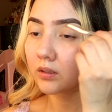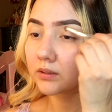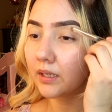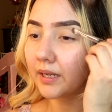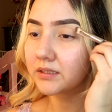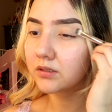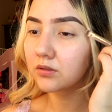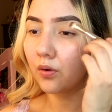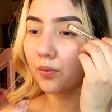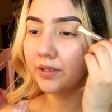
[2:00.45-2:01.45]
So I like to
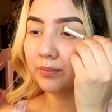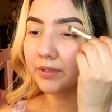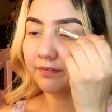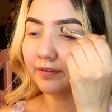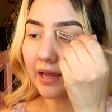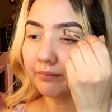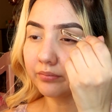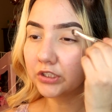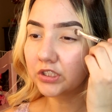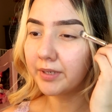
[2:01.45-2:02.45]
go in with a flat
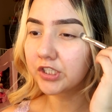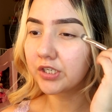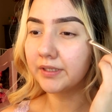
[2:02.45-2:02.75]
brush and make sure